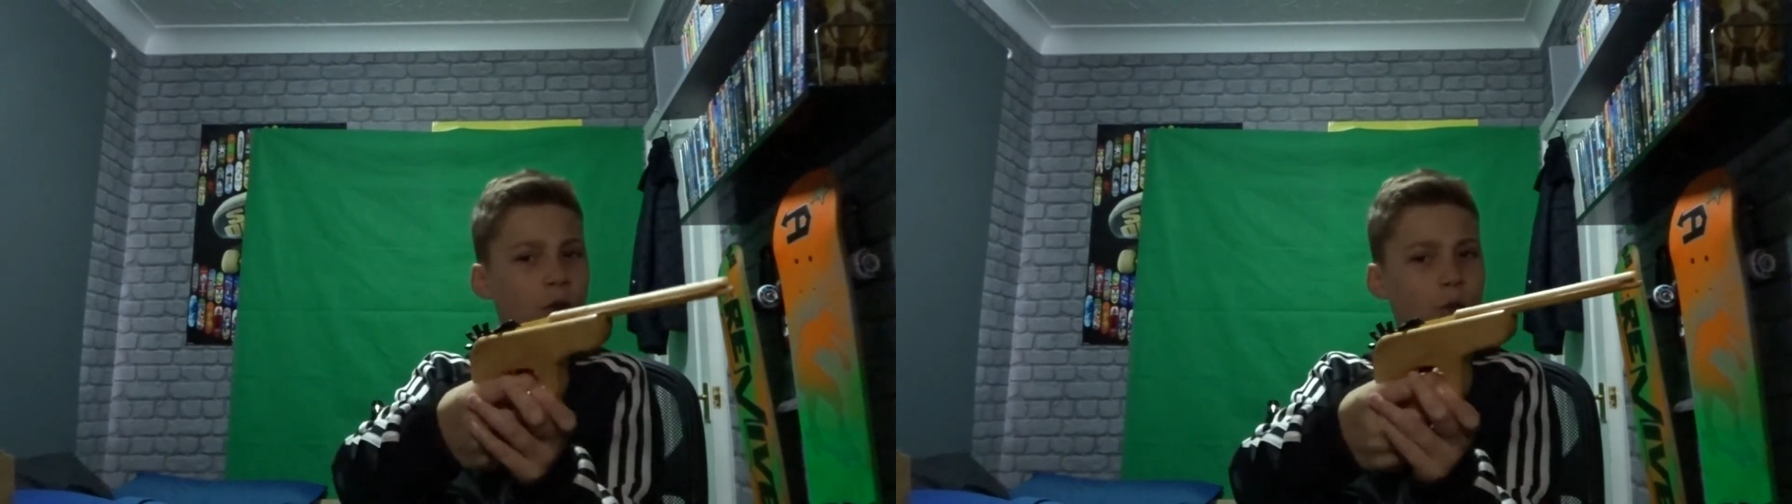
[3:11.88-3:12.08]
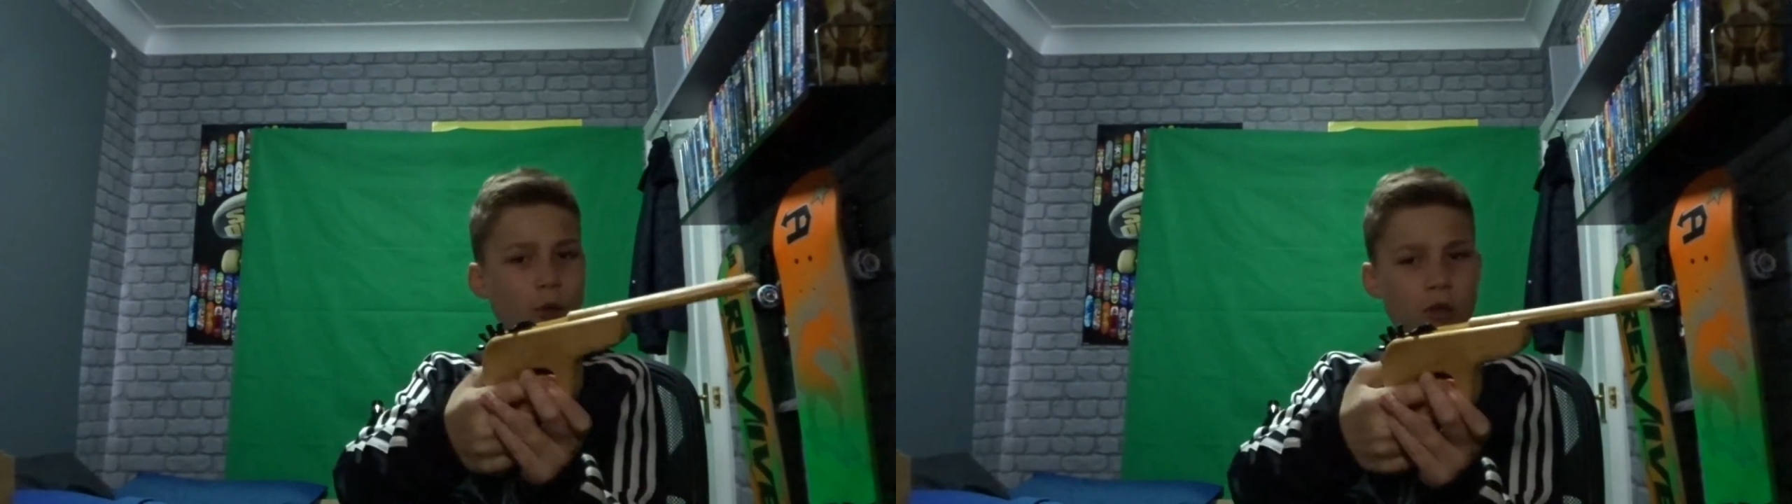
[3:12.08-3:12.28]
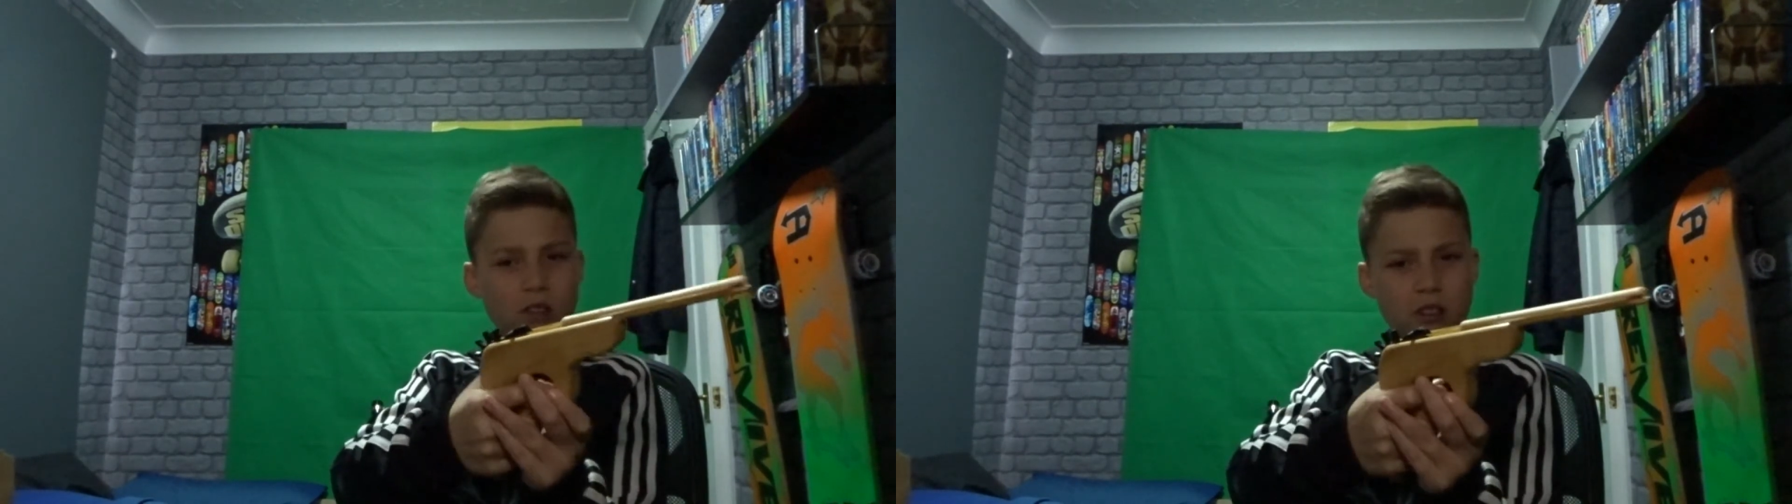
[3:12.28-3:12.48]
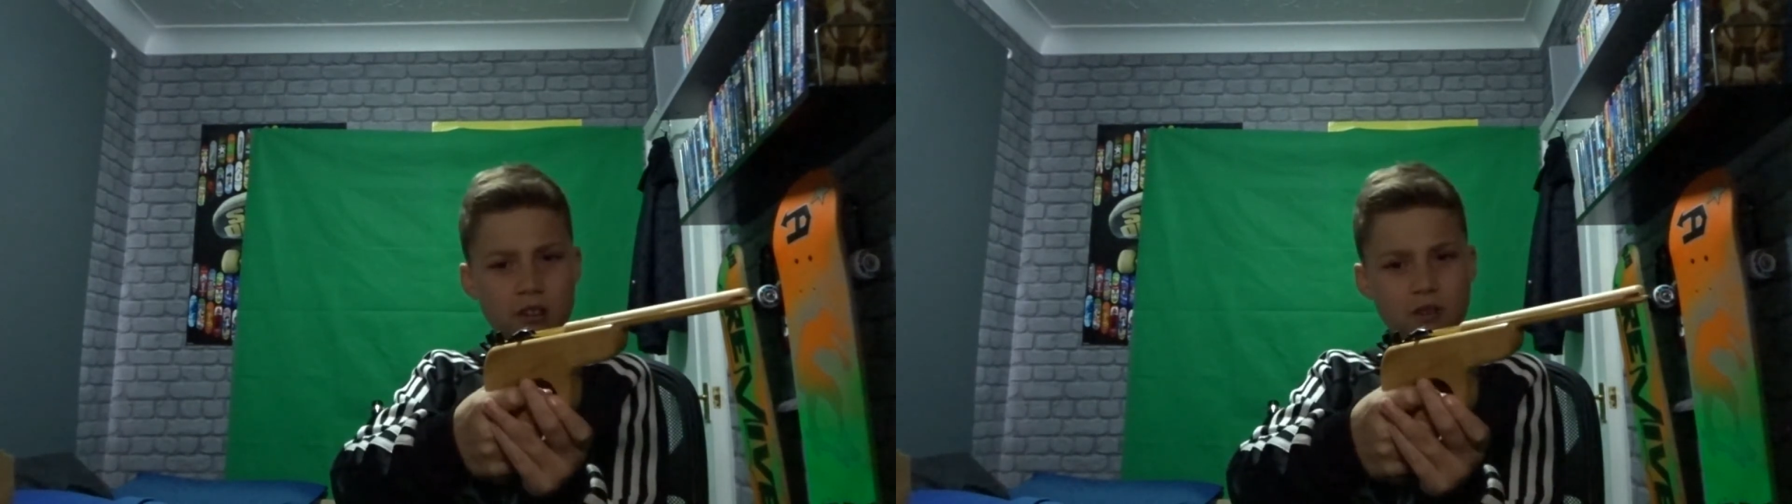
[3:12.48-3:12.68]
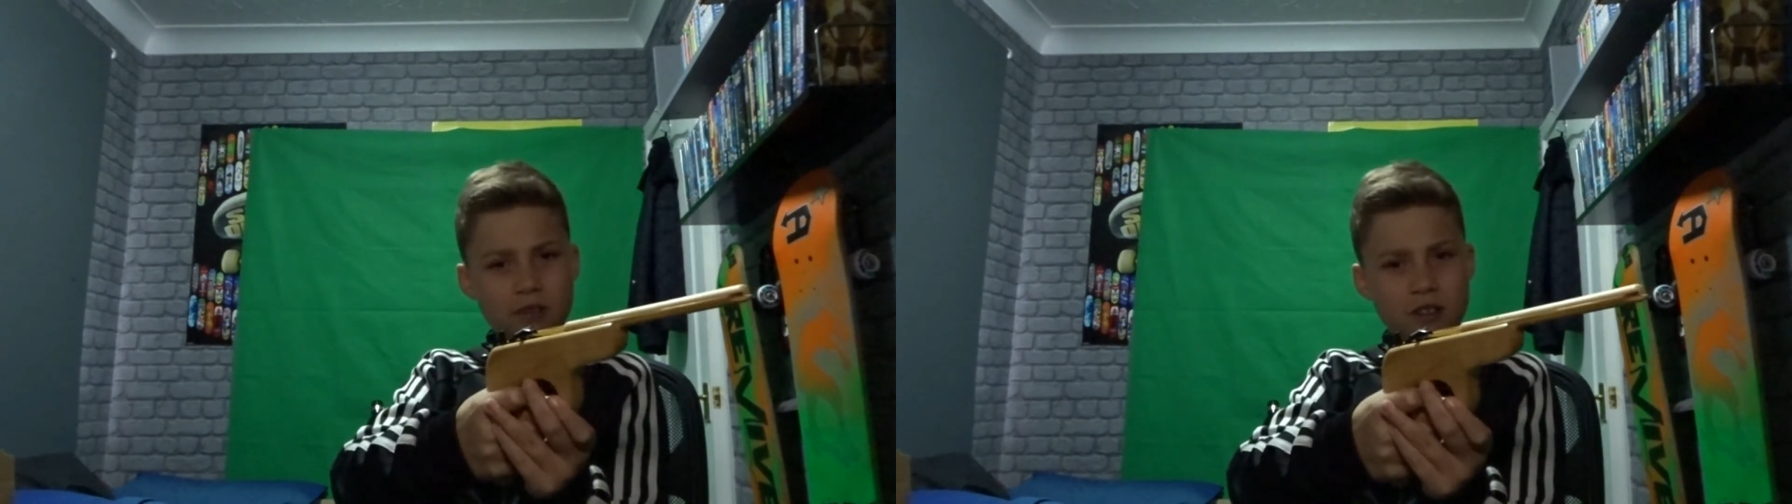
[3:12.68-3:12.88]
What the
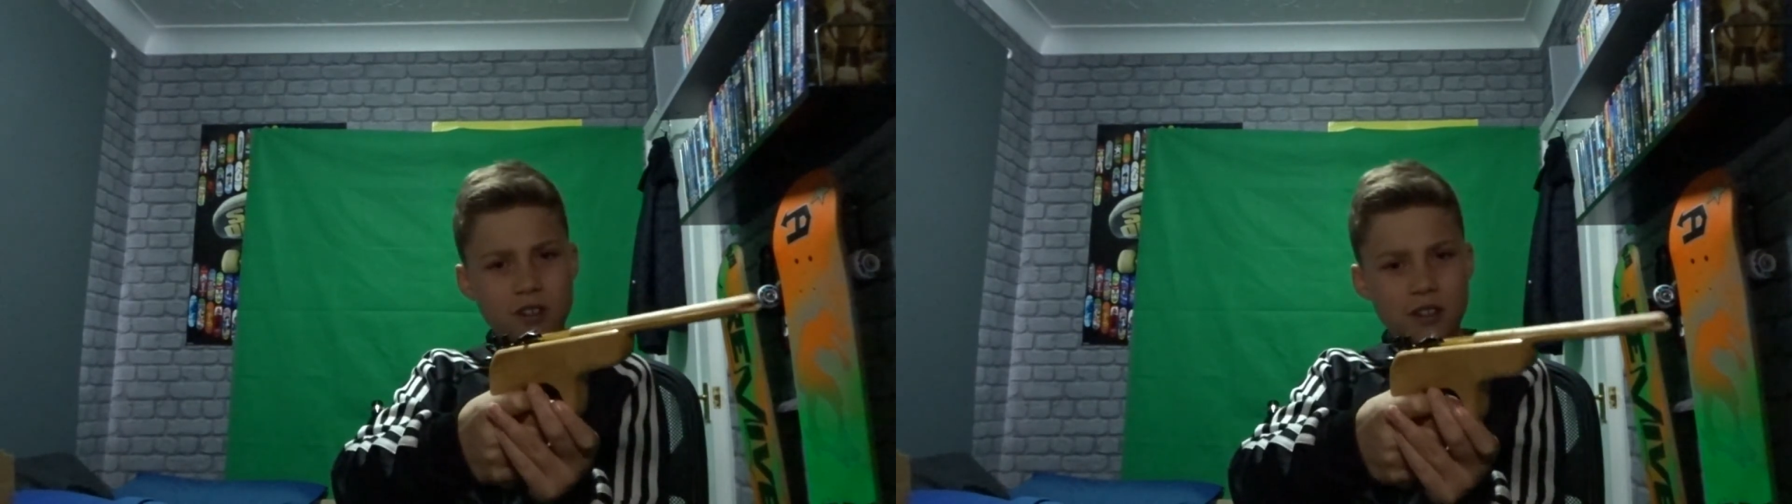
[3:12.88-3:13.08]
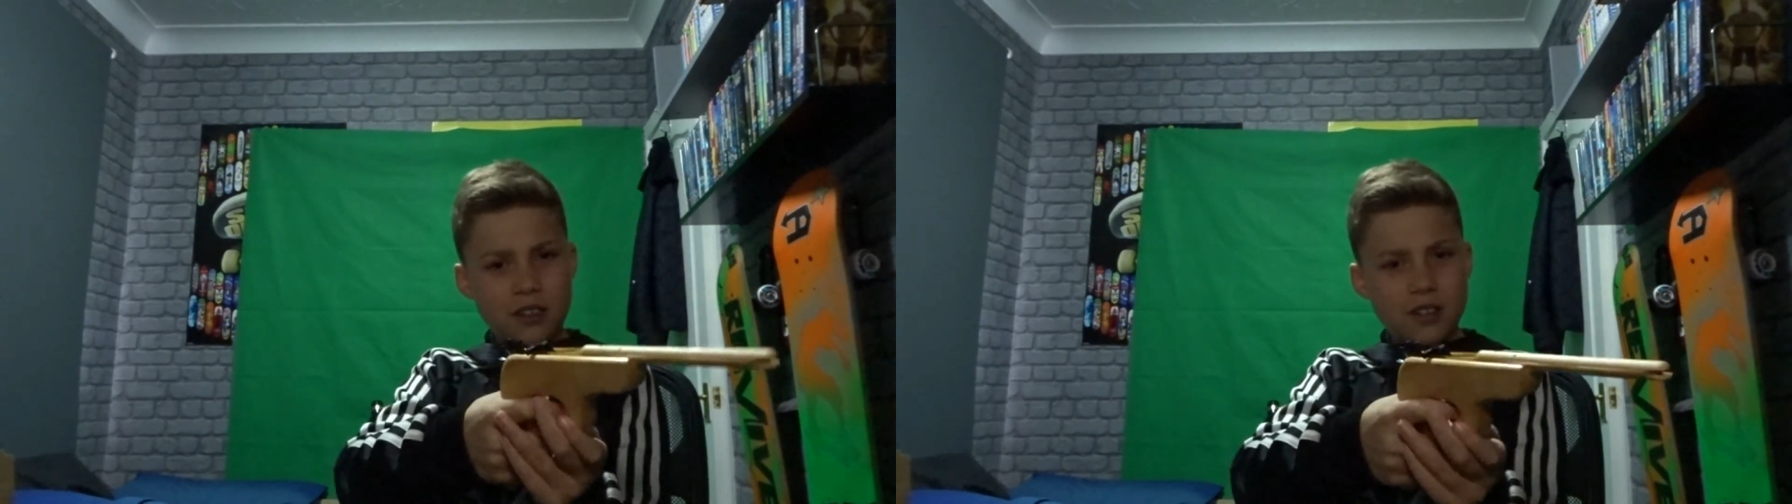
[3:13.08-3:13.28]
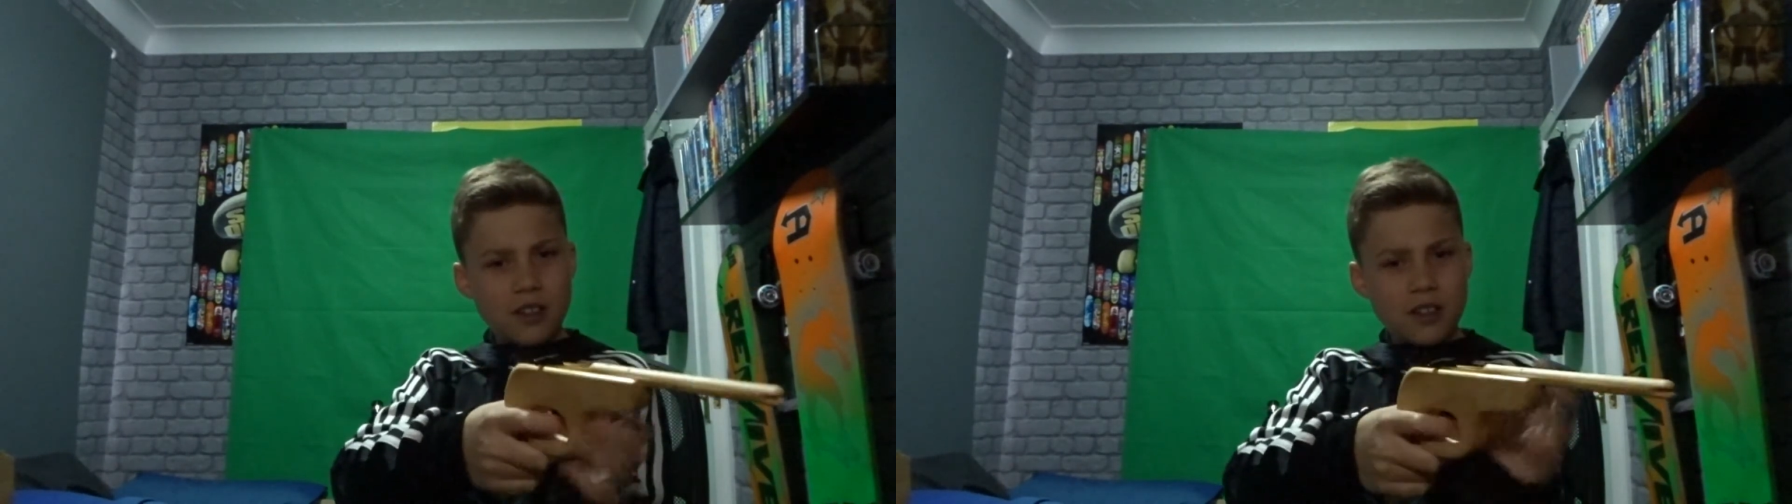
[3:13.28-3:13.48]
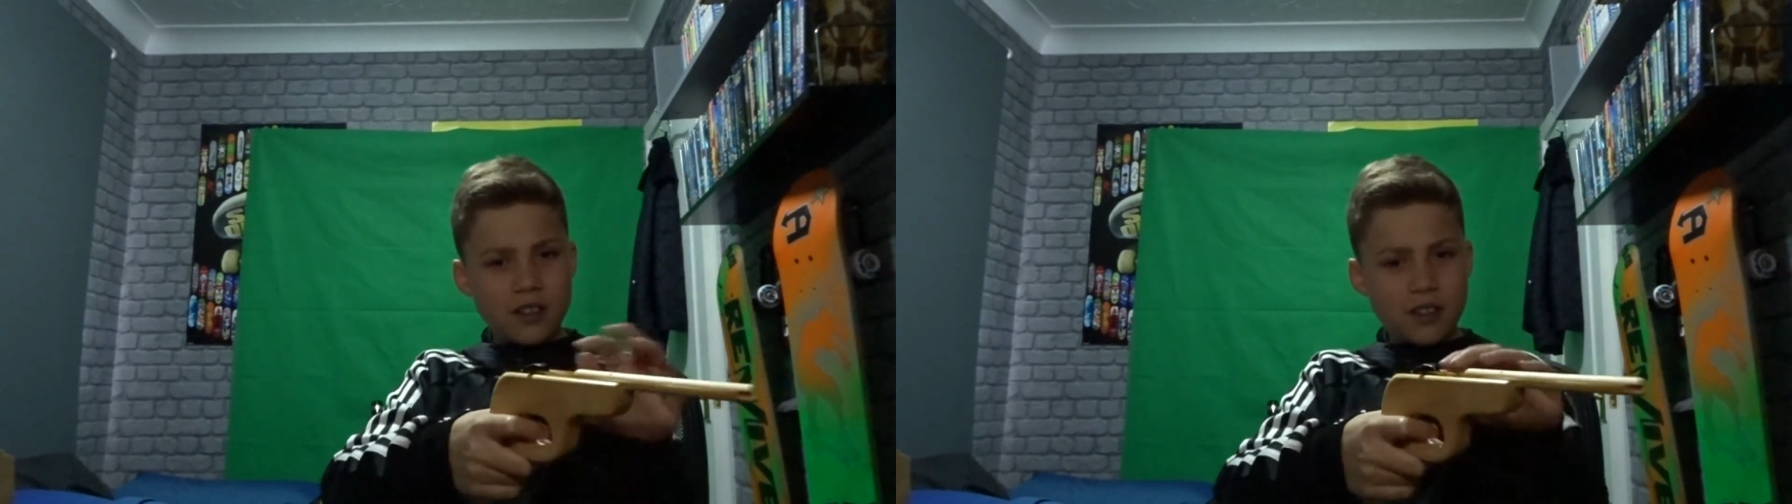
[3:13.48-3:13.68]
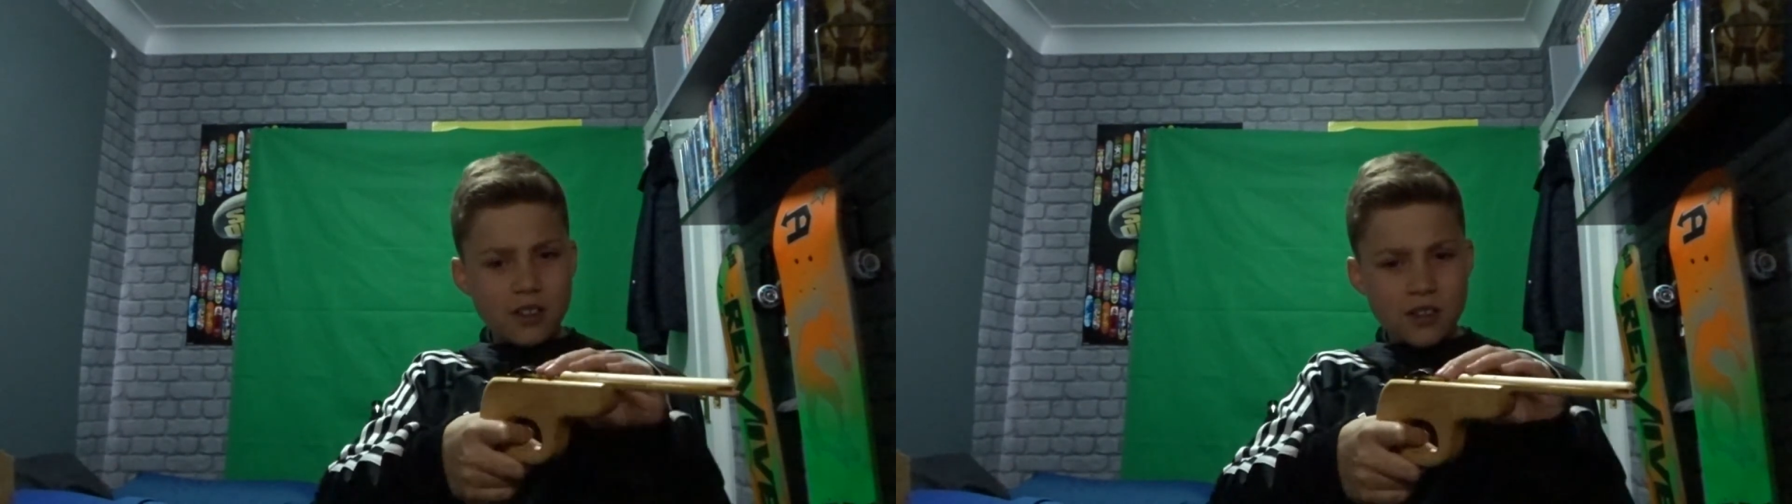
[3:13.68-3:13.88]
frick is
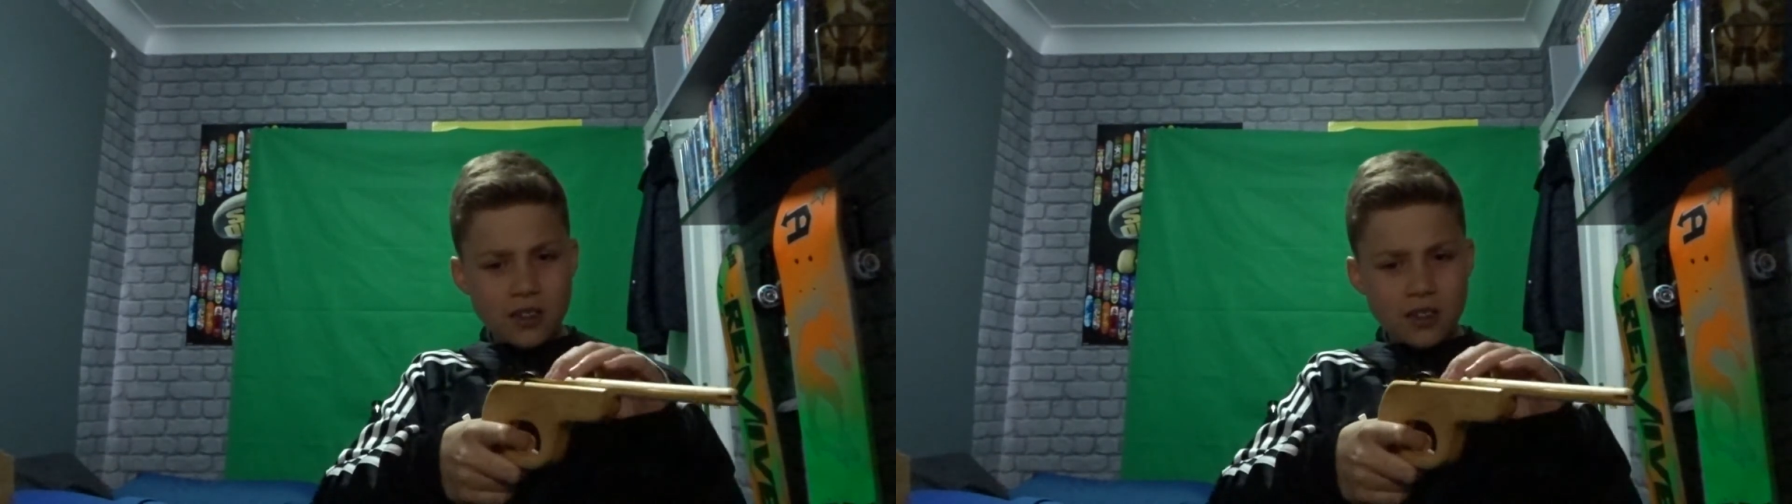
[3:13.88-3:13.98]
this?